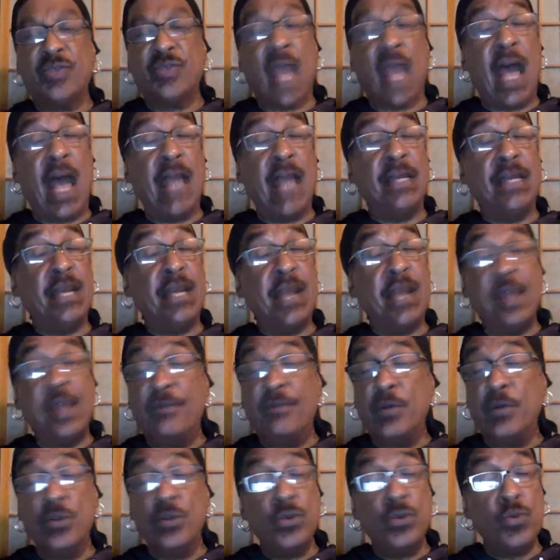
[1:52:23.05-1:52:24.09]
I never
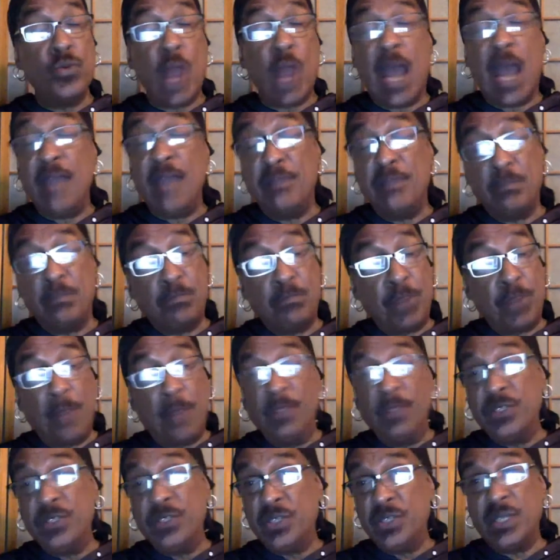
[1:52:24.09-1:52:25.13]
knew. I
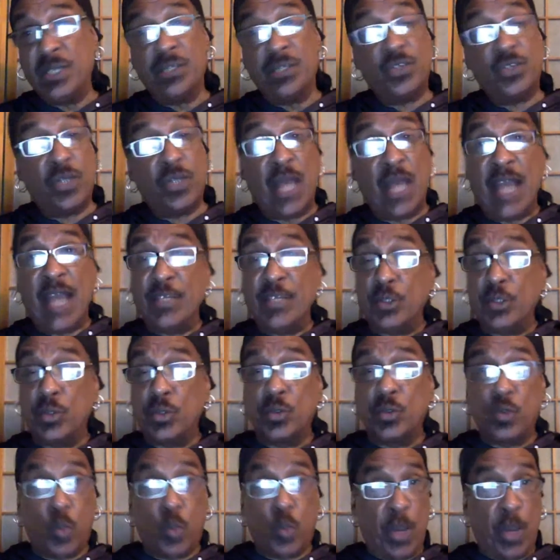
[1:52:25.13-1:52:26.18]
published it July
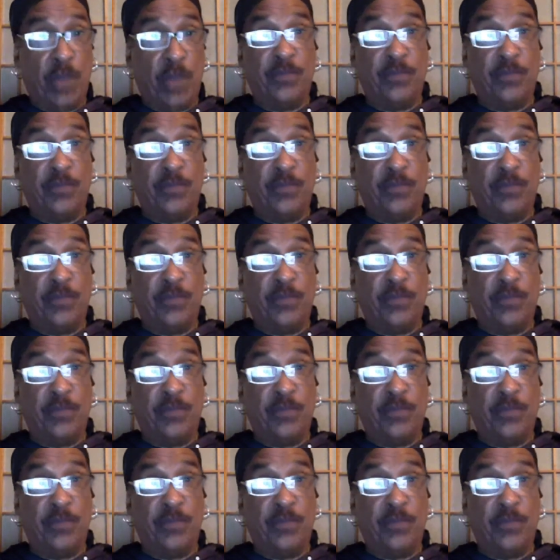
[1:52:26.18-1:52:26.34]
12th.